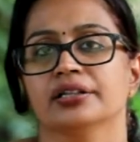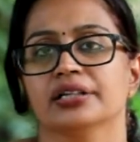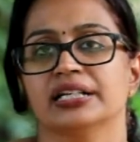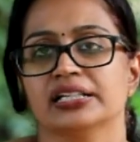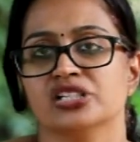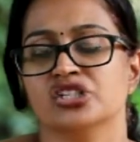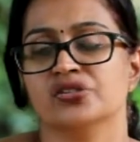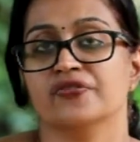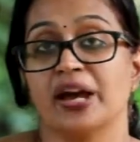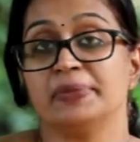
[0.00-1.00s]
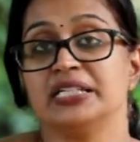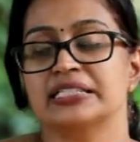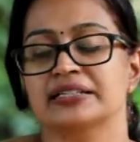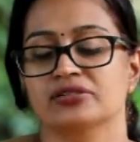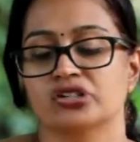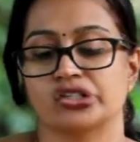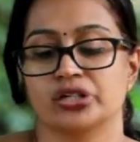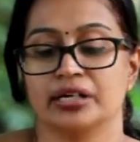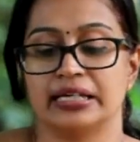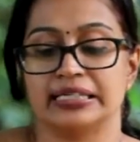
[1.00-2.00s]
English feminist
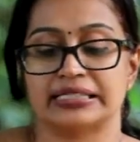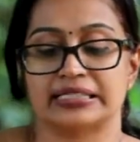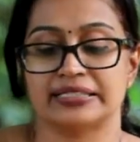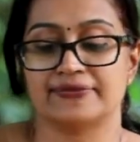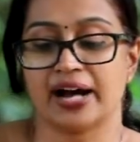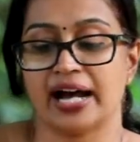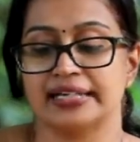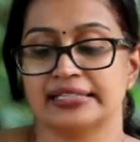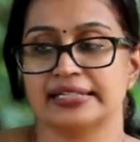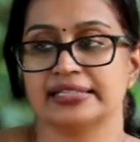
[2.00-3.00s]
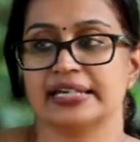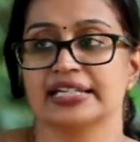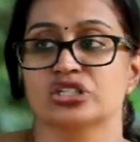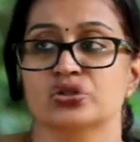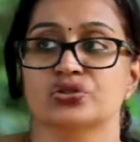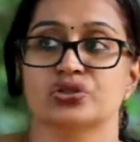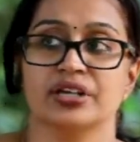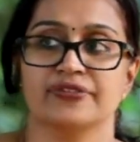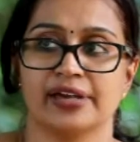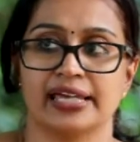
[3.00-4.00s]
literature is divided into
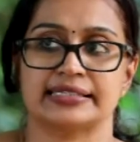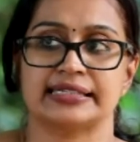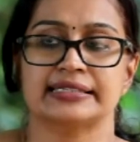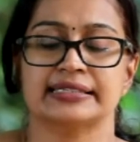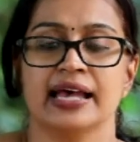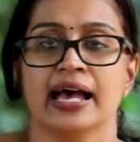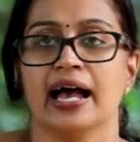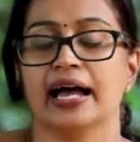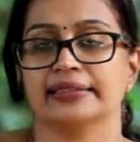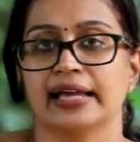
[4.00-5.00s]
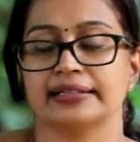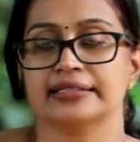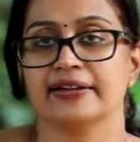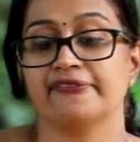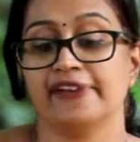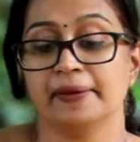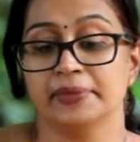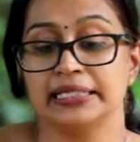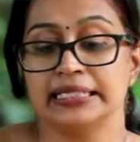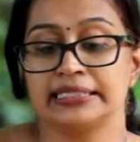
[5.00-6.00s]
three phases, and that is the
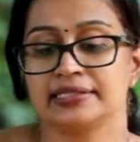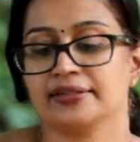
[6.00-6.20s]
feminine,